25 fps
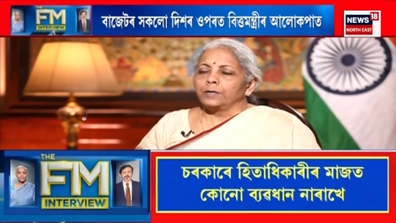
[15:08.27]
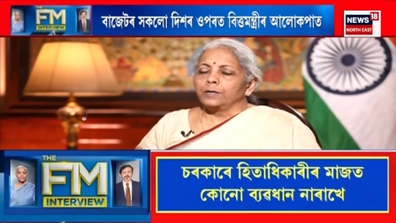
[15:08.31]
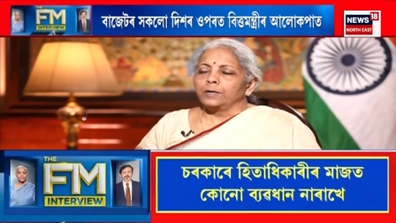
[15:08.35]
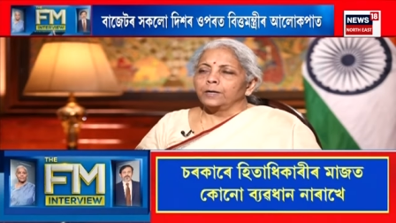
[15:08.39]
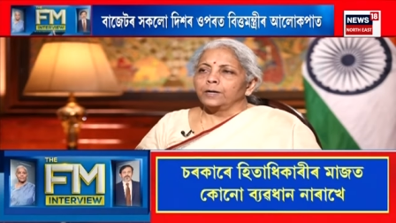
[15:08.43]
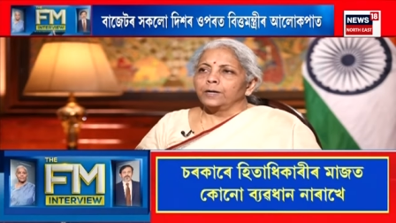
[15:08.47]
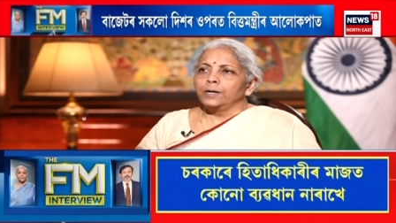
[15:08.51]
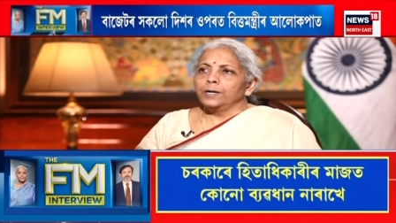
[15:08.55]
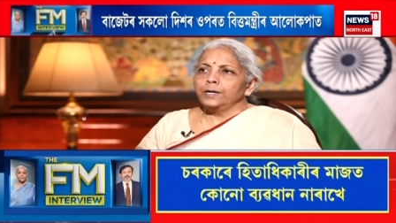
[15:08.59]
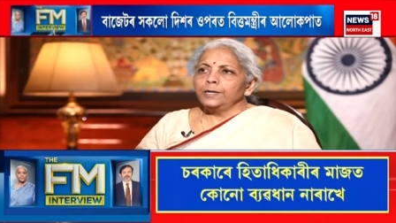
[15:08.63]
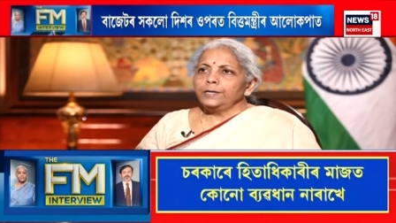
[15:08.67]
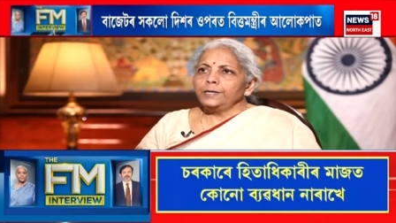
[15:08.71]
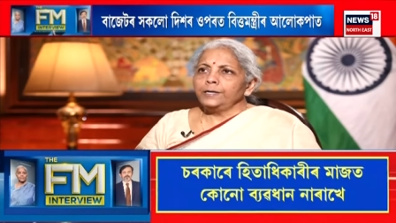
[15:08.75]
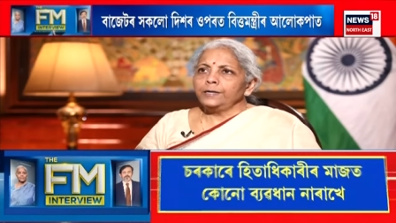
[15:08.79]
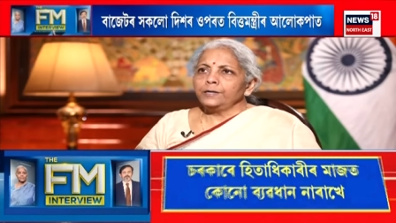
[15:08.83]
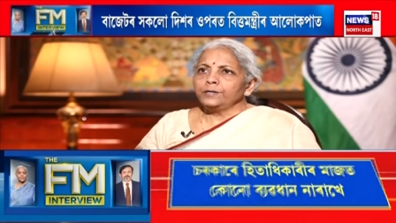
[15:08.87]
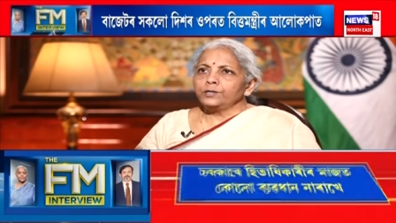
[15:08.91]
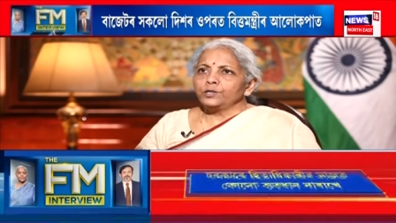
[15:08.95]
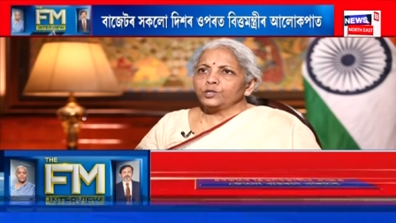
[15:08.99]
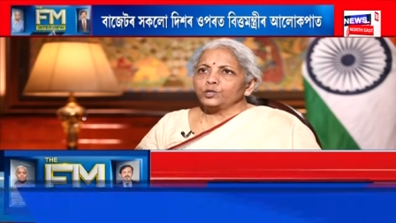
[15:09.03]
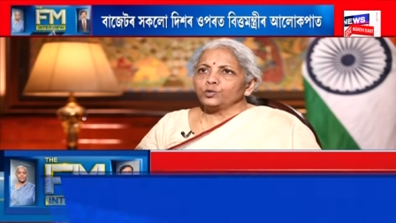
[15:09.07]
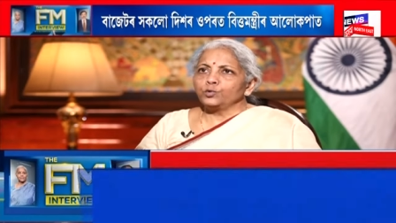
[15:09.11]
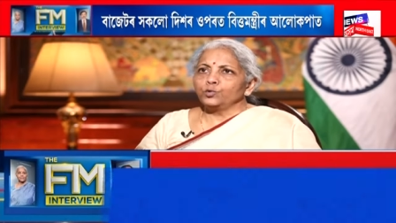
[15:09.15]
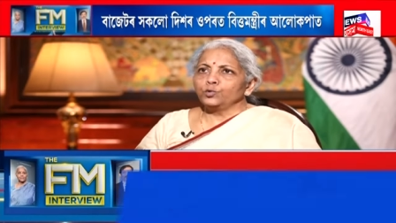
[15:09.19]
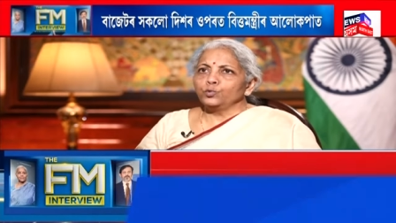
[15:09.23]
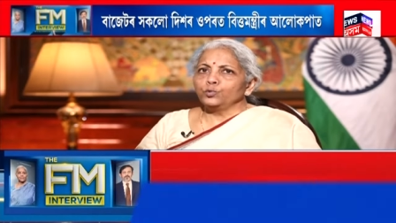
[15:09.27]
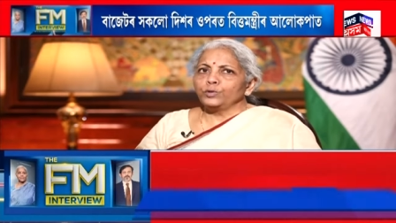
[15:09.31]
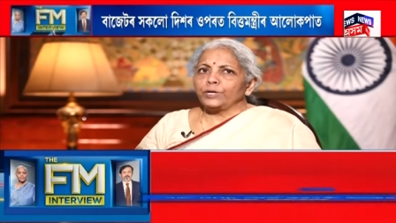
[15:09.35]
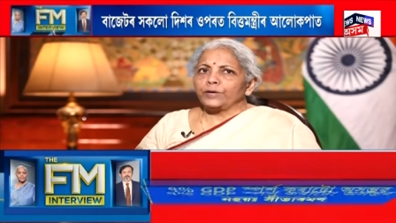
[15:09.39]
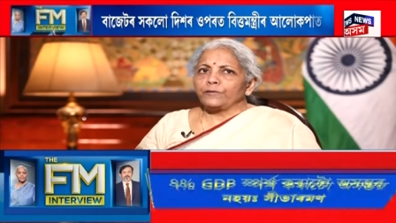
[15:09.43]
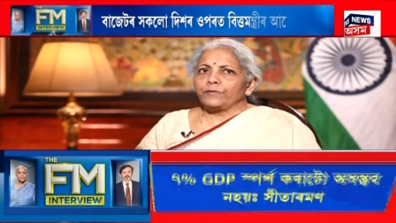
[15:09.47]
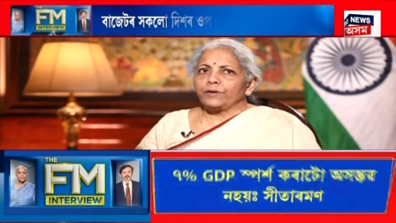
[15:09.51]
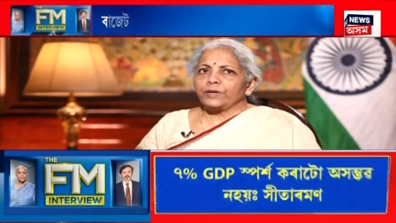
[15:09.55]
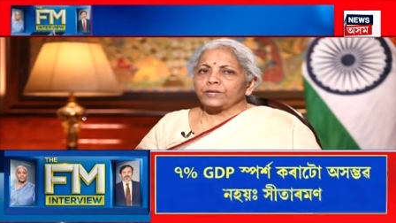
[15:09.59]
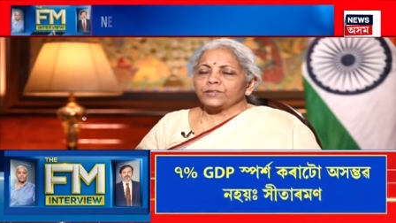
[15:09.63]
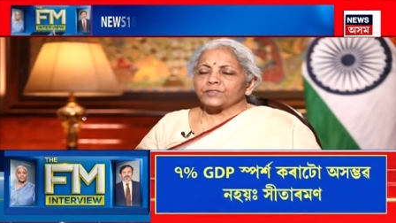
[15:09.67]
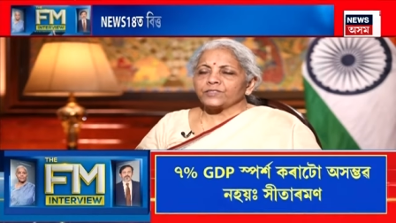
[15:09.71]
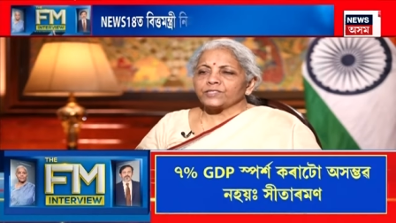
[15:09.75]
Earlier too, there
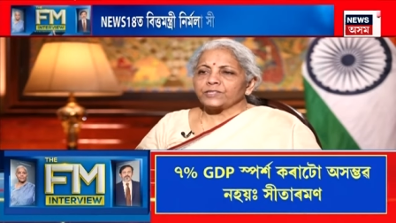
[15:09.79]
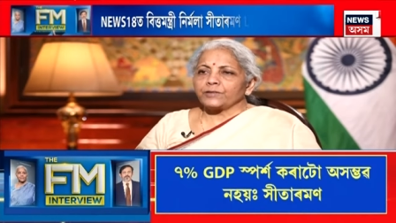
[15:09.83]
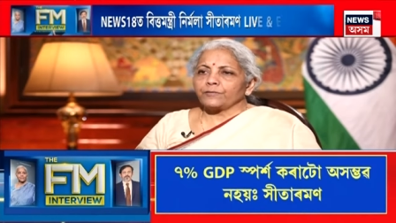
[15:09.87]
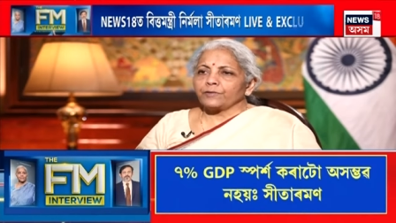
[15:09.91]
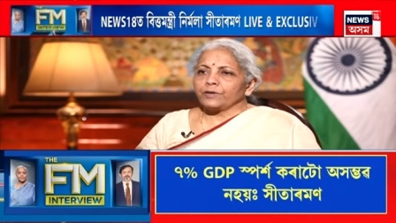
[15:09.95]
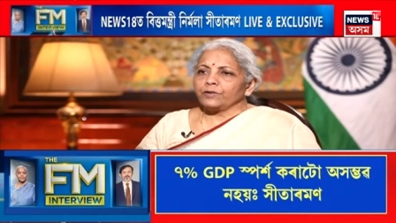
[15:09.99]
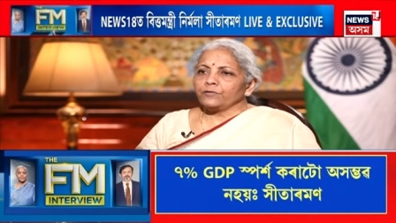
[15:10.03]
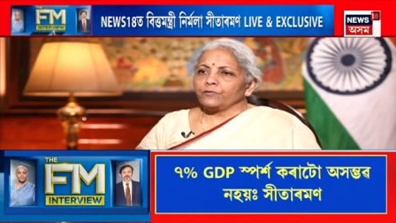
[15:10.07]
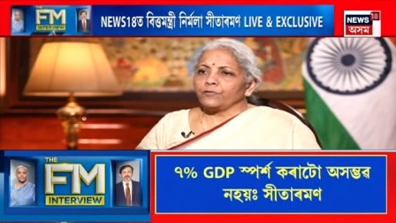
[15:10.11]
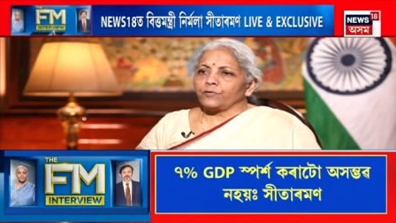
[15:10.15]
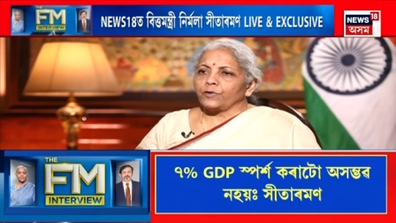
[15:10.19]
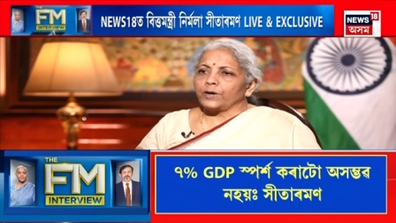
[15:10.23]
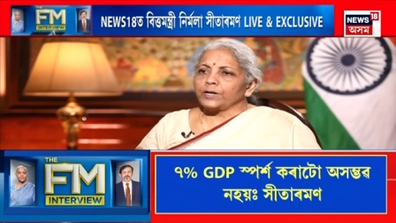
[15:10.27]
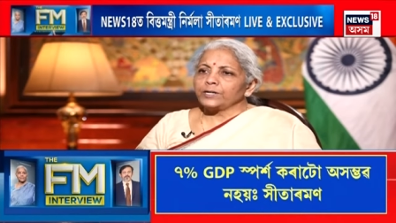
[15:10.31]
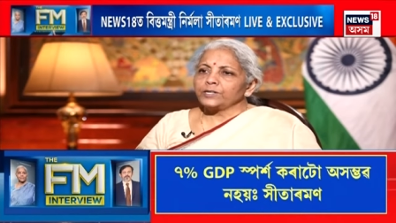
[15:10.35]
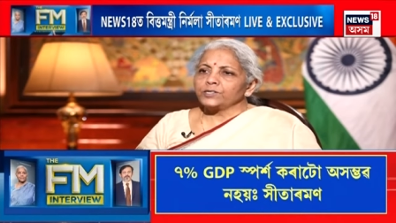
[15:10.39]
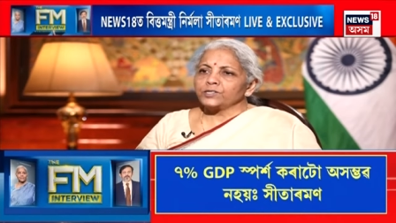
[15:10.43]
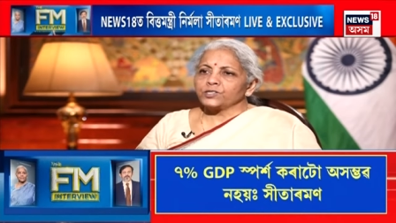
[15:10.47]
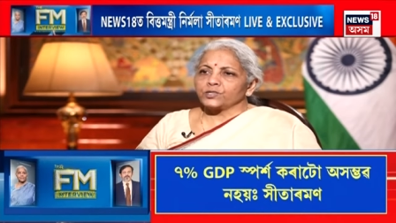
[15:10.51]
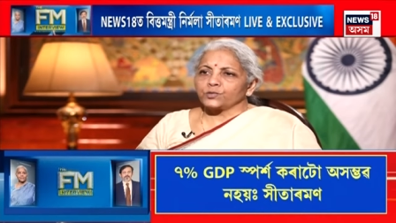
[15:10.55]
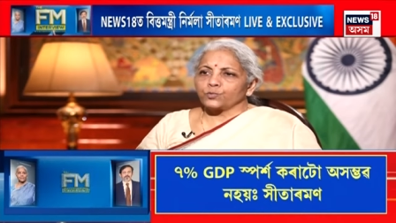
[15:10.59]
were several funds